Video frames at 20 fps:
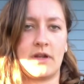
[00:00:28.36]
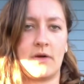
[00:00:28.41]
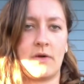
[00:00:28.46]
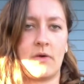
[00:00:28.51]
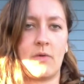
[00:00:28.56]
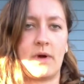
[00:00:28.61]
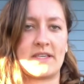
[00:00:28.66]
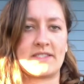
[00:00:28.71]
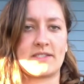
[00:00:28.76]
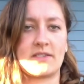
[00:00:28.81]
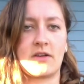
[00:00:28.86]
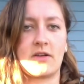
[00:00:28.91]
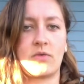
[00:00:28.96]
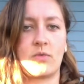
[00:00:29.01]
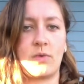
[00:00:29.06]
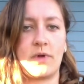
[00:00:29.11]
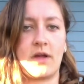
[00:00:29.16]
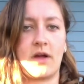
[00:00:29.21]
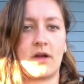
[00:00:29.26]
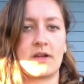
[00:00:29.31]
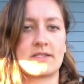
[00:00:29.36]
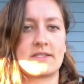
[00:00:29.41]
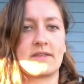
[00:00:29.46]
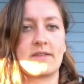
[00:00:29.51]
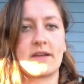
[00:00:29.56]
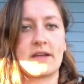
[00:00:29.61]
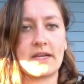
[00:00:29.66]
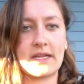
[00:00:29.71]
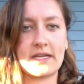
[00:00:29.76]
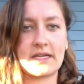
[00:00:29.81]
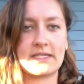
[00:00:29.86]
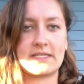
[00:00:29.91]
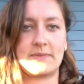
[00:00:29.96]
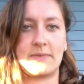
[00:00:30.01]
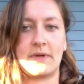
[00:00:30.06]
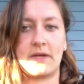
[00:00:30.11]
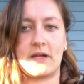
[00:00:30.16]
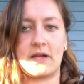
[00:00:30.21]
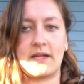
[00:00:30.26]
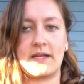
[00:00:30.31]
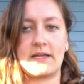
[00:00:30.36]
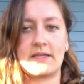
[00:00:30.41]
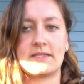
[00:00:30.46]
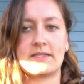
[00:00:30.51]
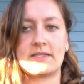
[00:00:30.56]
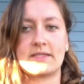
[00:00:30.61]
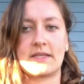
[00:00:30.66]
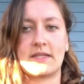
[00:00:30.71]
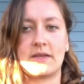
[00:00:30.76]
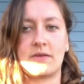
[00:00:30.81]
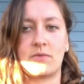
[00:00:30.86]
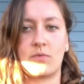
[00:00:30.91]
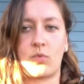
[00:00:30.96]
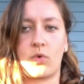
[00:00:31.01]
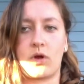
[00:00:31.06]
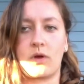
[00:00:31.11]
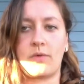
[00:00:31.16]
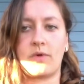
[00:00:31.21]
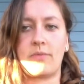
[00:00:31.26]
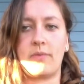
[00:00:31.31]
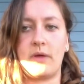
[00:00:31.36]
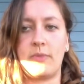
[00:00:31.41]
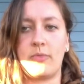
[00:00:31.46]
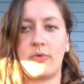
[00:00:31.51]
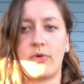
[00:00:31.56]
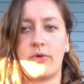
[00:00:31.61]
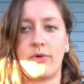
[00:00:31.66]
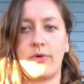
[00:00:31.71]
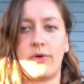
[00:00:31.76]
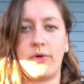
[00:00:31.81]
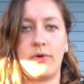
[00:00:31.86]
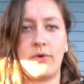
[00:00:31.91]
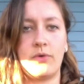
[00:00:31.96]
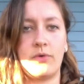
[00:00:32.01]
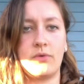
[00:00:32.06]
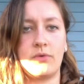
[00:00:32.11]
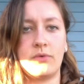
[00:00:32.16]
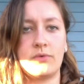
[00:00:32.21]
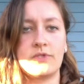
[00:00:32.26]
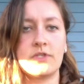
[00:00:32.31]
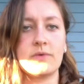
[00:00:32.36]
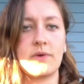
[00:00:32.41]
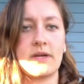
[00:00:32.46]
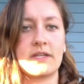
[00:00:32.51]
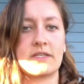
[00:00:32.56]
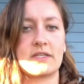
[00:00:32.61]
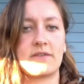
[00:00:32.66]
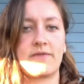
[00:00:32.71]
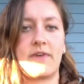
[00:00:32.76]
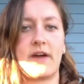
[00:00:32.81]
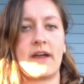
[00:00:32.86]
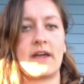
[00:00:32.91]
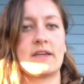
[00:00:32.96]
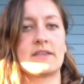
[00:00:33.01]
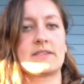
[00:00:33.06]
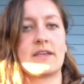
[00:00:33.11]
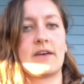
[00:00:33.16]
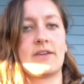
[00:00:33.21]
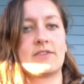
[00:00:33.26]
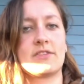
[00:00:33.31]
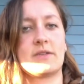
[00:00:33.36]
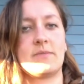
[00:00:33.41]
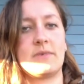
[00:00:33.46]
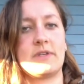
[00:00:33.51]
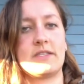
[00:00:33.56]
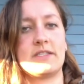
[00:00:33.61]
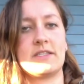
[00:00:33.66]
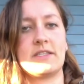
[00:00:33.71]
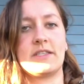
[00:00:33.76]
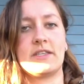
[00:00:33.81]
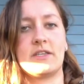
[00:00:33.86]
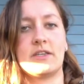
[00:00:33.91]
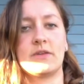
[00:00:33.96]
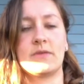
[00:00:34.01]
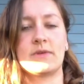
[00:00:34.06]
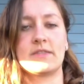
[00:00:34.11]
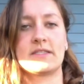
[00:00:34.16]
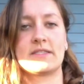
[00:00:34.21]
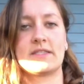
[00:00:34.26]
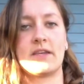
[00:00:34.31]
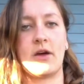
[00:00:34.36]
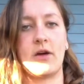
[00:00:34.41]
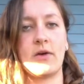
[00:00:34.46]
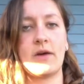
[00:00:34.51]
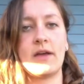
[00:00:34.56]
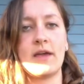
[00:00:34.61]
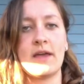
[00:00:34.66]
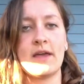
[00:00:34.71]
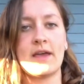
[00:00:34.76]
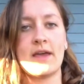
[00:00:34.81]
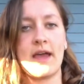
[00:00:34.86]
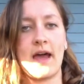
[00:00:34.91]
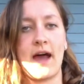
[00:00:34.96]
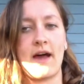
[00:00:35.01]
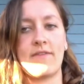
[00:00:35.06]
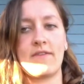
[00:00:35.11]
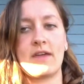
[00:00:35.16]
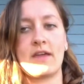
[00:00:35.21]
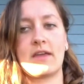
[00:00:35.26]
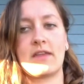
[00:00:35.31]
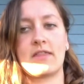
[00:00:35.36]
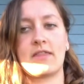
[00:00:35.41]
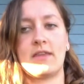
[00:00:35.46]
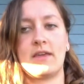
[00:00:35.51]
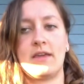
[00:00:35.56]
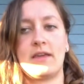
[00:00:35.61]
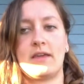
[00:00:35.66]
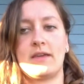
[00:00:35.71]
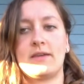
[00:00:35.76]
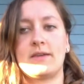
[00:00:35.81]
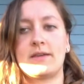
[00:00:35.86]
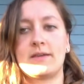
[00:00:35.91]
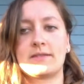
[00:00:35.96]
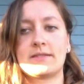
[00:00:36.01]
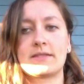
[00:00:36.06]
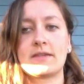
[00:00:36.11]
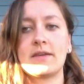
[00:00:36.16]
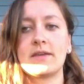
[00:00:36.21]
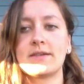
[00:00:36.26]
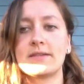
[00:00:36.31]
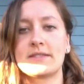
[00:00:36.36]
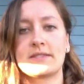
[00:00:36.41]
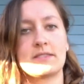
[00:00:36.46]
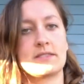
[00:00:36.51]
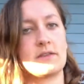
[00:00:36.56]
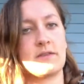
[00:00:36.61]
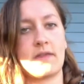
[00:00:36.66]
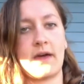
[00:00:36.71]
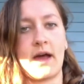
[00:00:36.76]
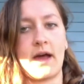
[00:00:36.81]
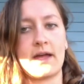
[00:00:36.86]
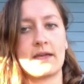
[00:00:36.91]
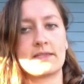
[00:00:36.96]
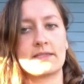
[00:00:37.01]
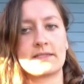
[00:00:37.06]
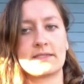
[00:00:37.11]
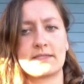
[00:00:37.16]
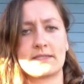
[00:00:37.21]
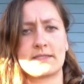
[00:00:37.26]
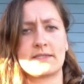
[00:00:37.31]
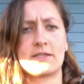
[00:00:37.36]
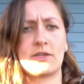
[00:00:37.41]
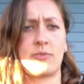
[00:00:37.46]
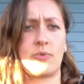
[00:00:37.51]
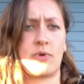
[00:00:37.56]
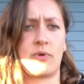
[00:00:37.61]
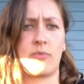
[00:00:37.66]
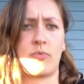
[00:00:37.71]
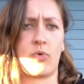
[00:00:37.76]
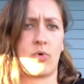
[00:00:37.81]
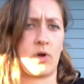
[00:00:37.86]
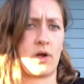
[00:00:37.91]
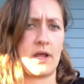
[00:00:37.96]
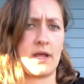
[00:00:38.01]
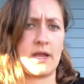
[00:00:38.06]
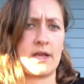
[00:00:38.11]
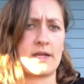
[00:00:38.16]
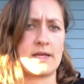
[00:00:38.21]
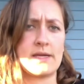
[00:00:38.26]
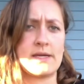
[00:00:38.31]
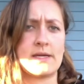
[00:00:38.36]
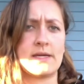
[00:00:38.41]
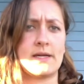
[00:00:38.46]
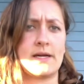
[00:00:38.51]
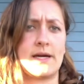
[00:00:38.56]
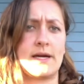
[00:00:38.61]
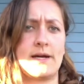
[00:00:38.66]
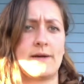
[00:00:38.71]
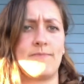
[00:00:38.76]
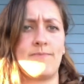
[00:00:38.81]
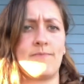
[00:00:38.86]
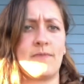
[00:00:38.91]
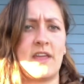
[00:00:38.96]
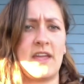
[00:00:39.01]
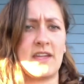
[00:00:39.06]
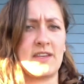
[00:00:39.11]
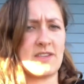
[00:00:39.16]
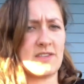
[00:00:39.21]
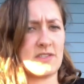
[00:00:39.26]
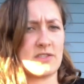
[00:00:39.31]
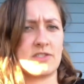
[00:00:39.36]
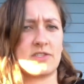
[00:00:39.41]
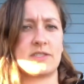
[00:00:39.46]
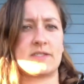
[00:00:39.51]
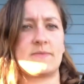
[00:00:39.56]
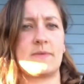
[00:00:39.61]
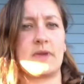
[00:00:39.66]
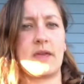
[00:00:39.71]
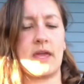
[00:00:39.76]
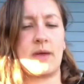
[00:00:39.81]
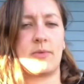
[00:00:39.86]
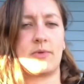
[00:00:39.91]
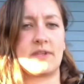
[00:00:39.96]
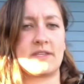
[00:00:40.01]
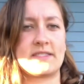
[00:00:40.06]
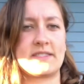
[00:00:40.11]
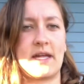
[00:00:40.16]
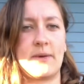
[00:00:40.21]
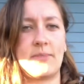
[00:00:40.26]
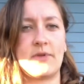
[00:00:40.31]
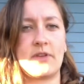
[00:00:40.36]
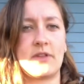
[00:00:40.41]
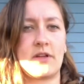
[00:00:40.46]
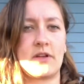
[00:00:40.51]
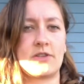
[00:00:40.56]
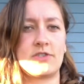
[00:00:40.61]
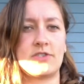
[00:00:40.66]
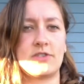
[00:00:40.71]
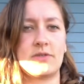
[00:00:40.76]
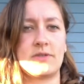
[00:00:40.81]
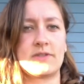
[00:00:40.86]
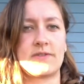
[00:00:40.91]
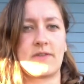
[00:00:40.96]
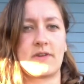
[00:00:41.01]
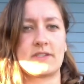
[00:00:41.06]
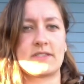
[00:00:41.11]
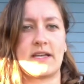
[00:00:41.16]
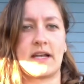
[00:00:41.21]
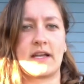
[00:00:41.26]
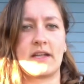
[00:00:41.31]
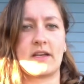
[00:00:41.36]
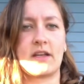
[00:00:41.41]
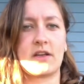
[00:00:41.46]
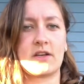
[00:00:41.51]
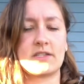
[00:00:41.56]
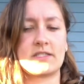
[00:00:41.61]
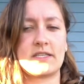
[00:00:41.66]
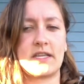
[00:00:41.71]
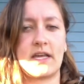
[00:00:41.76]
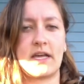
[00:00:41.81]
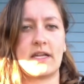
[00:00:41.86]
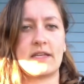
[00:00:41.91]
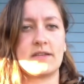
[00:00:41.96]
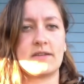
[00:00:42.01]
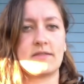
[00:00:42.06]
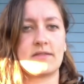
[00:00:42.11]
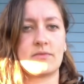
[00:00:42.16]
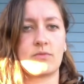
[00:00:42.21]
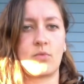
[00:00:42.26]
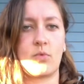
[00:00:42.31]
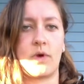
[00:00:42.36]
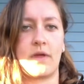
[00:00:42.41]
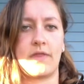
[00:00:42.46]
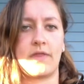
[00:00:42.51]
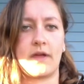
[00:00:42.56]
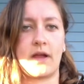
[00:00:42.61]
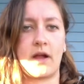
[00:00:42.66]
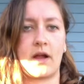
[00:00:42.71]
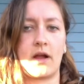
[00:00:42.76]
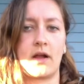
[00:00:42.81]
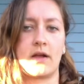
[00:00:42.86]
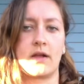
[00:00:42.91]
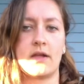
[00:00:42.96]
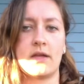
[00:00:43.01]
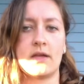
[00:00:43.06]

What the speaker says: Western, we are still going to experience and work with people who do identify as LGBTQ. And so having the skills to do that is super important. And just being able to step into their shoes for a second, understand what they're